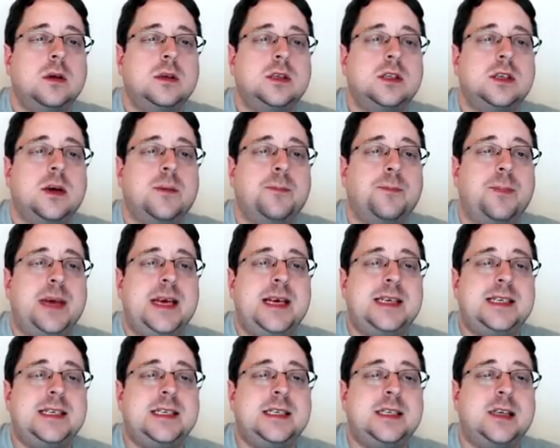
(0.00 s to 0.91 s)
some
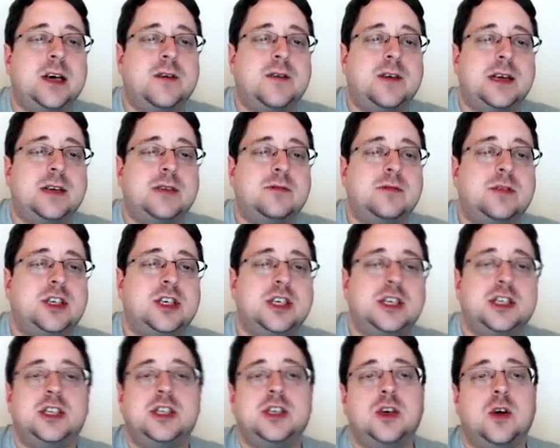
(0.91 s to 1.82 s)
pieces of it,
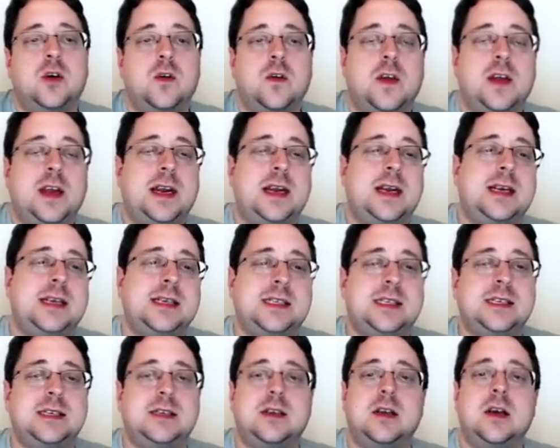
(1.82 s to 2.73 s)
just so that it
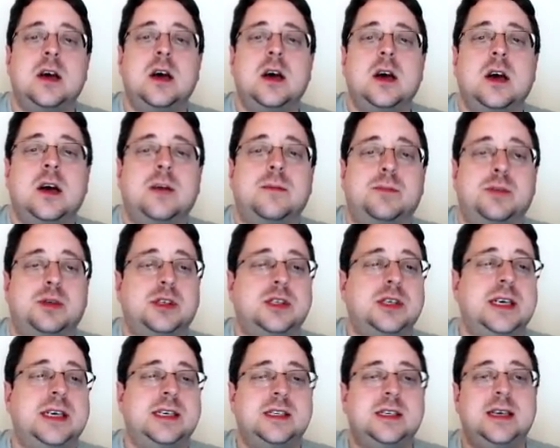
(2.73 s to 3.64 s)
isn't
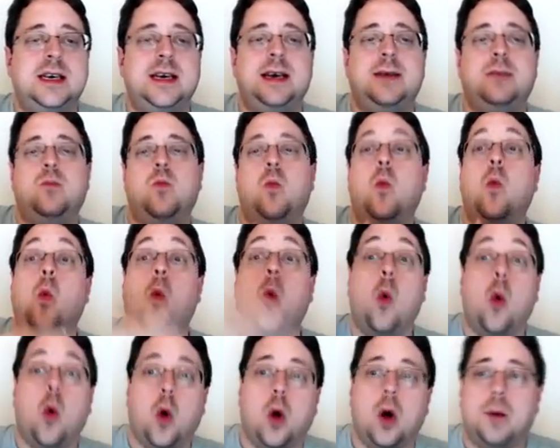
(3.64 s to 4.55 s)
completely
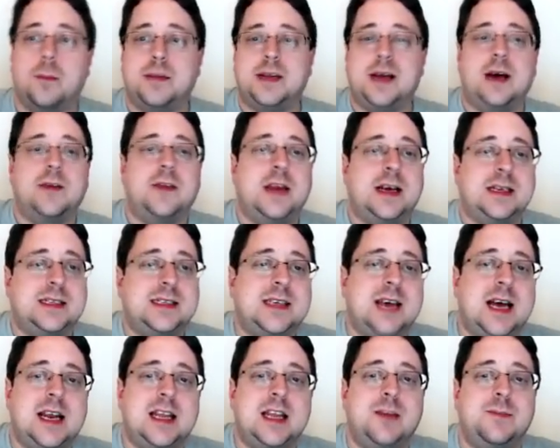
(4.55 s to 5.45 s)
warm down that
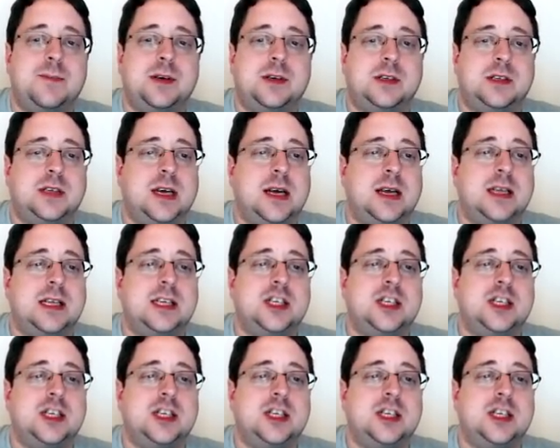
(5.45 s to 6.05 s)
side of the building.